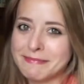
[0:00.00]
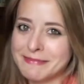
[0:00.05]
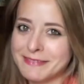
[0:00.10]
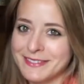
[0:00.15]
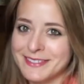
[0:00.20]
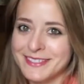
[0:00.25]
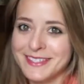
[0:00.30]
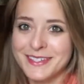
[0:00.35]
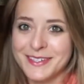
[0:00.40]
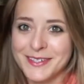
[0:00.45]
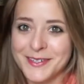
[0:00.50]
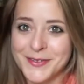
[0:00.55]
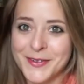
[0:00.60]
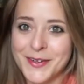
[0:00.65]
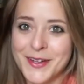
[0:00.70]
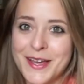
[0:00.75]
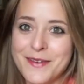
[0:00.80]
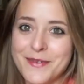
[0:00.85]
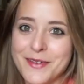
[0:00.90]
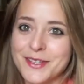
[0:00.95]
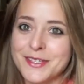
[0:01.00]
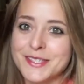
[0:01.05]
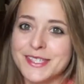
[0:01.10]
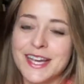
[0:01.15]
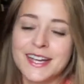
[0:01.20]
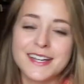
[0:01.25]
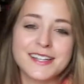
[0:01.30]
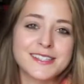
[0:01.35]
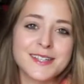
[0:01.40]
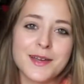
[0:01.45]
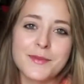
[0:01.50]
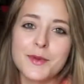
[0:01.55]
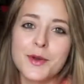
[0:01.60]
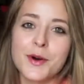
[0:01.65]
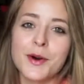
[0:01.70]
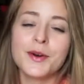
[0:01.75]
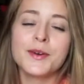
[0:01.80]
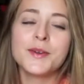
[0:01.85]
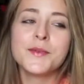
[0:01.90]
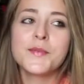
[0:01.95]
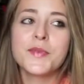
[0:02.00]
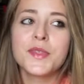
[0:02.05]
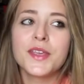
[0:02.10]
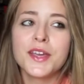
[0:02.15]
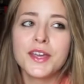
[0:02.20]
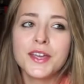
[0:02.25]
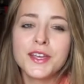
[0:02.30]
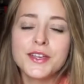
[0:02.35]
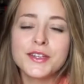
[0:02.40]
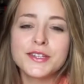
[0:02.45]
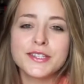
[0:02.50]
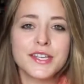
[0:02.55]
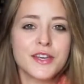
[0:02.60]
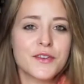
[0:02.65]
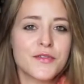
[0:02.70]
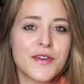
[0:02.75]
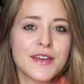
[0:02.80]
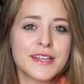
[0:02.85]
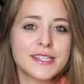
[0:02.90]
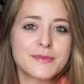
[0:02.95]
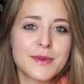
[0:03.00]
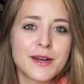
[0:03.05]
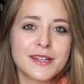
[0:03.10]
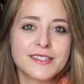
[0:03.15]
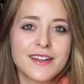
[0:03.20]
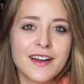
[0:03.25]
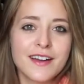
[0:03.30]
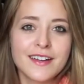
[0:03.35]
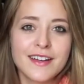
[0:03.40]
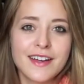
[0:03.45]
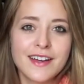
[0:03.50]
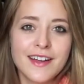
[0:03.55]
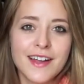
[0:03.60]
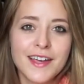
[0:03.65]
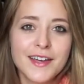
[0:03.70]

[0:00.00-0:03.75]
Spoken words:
oh, I don't know if I'll ever use that, because I'm not usually a face mask kind of girl.